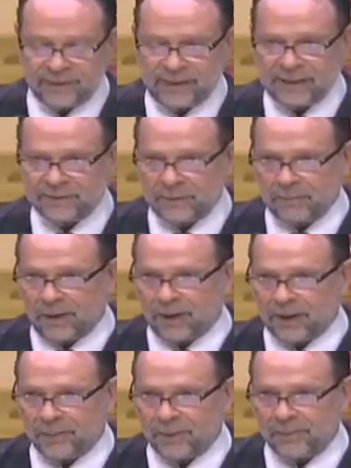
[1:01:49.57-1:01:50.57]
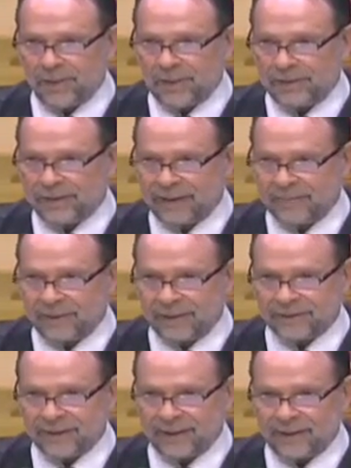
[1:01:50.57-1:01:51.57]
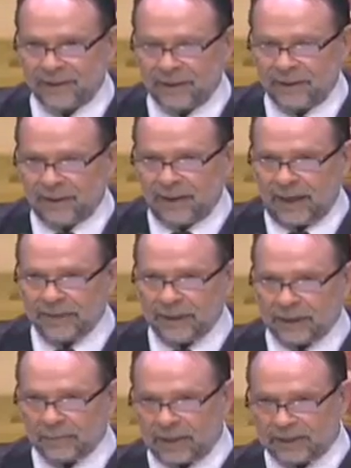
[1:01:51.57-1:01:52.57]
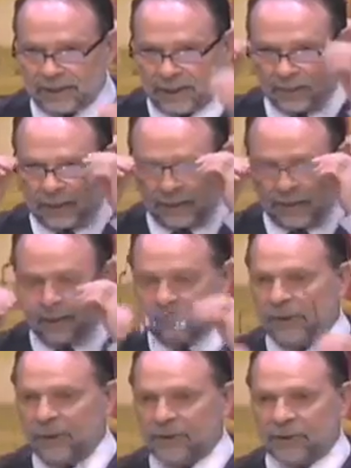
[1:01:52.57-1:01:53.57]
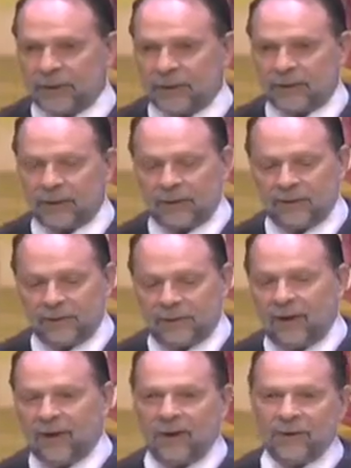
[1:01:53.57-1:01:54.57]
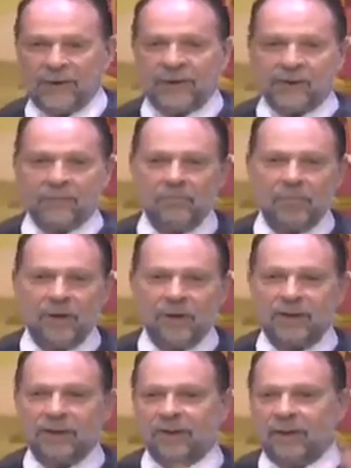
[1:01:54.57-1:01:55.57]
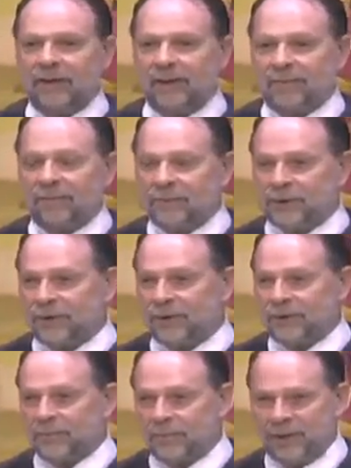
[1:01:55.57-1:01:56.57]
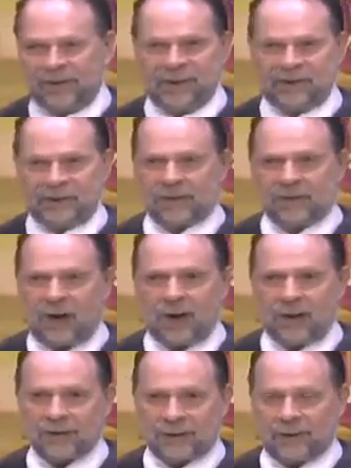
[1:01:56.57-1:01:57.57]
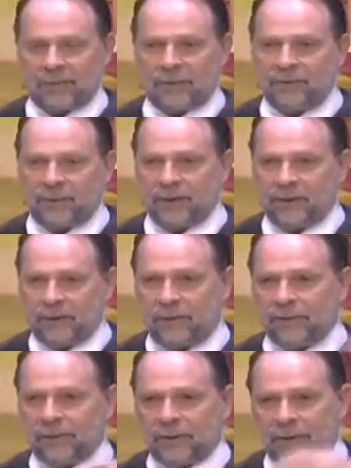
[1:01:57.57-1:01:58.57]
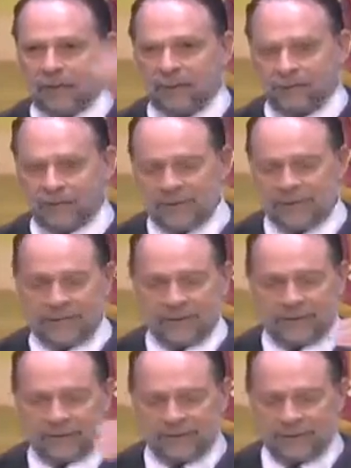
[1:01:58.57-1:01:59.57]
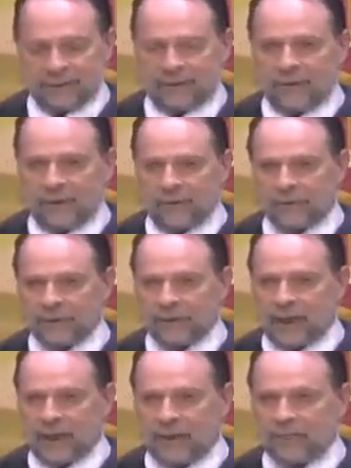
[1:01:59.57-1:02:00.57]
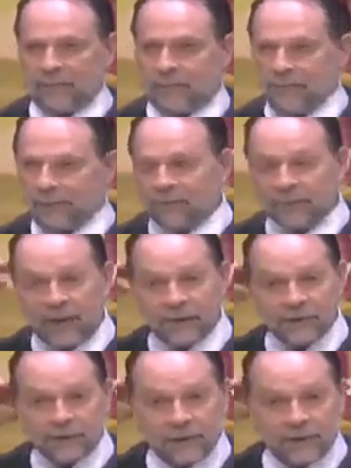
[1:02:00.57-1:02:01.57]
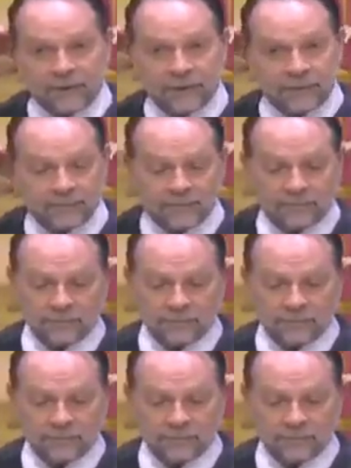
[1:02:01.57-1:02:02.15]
And that's remarkable, man. Think about that. I think about that when I think of music, all these millions of, I'm sure there's millions of songs that have been written over over time, over thousands of years.